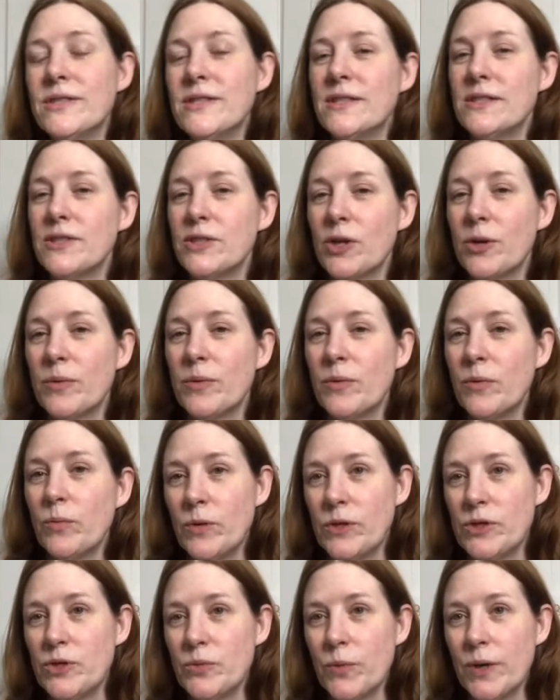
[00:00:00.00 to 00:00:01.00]
to determine
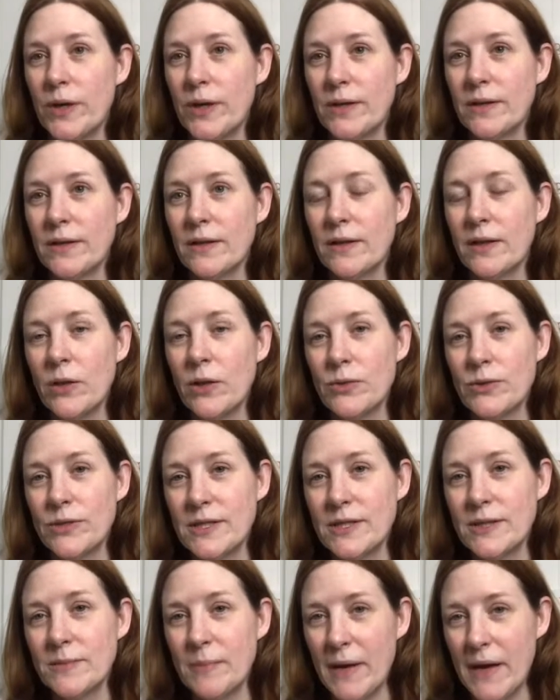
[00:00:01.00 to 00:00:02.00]
which one
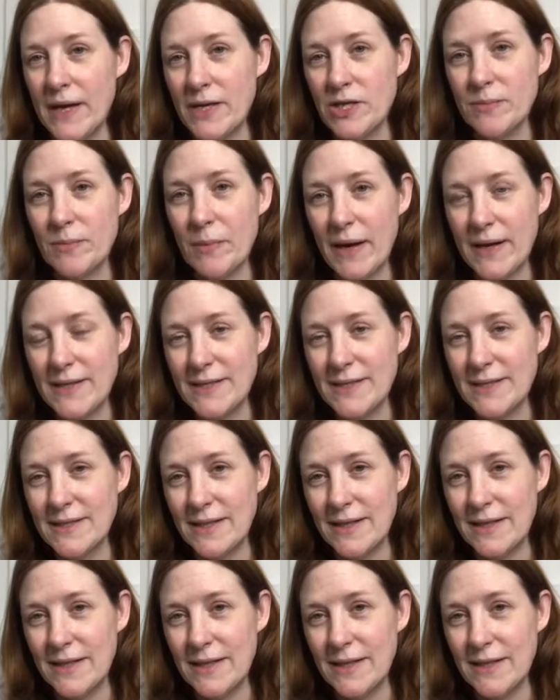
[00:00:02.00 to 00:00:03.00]
closest match my
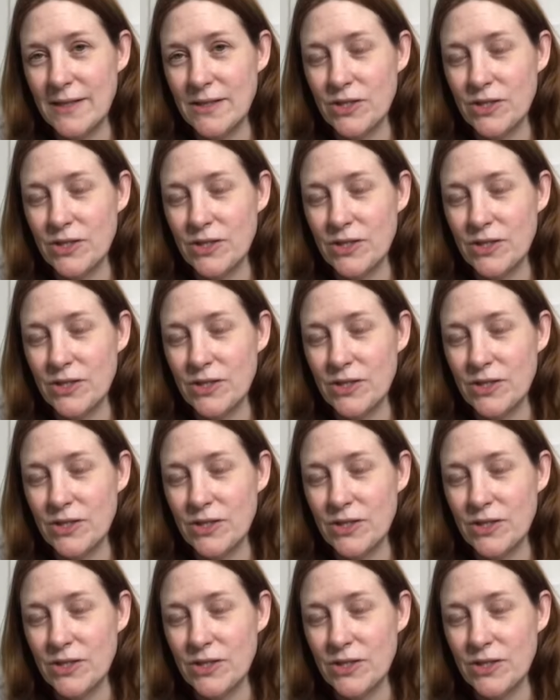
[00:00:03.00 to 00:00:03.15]
skin,